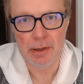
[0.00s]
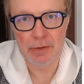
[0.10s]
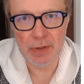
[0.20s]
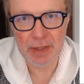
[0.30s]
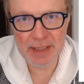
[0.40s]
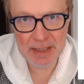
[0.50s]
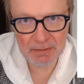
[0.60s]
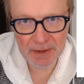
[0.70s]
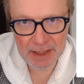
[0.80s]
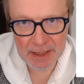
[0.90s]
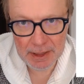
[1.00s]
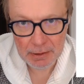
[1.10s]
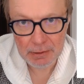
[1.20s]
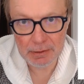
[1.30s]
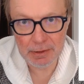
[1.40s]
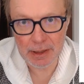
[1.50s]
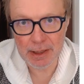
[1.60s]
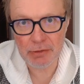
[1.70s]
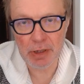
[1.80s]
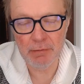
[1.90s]
It's an EV,
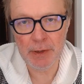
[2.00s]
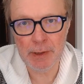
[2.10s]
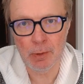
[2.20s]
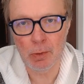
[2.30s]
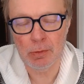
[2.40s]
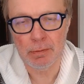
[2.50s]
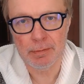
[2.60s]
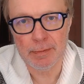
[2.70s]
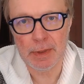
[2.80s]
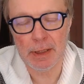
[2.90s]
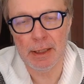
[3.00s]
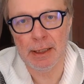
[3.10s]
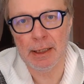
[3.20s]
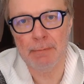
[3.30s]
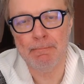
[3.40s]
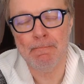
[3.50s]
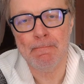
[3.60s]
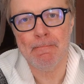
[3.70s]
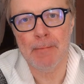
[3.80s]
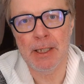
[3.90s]
electric vehicle, an
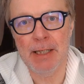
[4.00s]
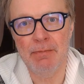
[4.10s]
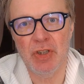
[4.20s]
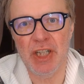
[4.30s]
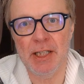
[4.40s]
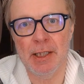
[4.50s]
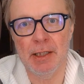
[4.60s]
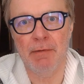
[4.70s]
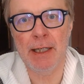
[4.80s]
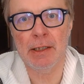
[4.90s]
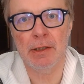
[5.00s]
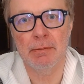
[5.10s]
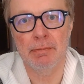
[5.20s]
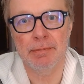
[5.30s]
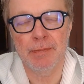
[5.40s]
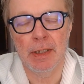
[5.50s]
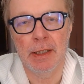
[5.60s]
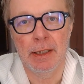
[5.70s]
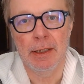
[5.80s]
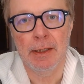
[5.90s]
MG, in fact,
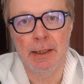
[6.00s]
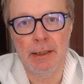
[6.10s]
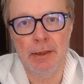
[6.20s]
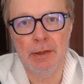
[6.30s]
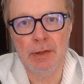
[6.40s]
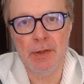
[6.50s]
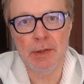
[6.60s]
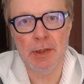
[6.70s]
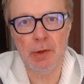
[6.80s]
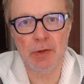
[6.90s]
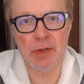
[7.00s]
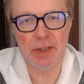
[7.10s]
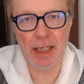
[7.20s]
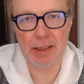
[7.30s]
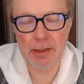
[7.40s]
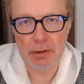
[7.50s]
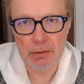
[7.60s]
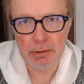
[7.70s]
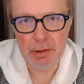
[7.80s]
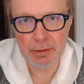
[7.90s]
and it says it got stuck
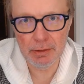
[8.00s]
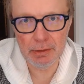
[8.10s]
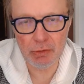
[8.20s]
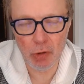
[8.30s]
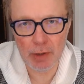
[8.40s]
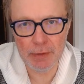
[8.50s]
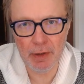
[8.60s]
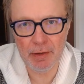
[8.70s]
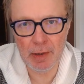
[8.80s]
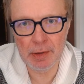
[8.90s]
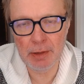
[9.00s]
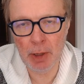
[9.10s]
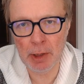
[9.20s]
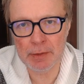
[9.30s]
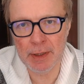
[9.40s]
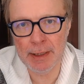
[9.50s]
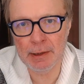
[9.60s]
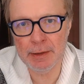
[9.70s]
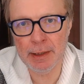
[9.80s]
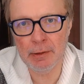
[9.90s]
driving at 30 miles an
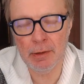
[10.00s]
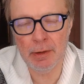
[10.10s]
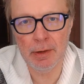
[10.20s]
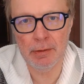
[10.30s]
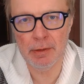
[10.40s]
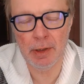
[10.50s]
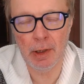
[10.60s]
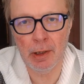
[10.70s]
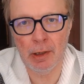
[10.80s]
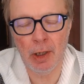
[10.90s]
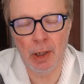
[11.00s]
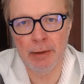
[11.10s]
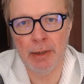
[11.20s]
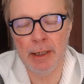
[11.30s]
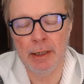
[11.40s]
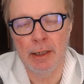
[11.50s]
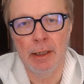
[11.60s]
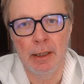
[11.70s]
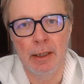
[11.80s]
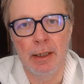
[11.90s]
hour down the highway,
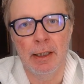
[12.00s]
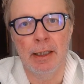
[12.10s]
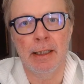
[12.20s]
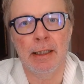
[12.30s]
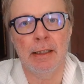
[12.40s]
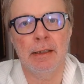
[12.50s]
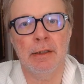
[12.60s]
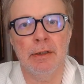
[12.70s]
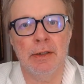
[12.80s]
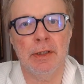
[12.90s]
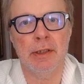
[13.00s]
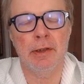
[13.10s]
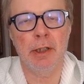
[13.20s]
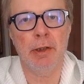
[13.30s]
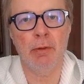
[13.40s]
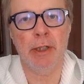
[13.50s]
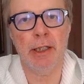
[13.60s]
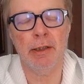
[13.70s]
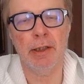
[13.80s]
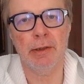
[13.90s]
and the only
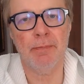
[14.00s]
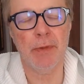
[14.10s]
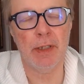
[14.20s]
way that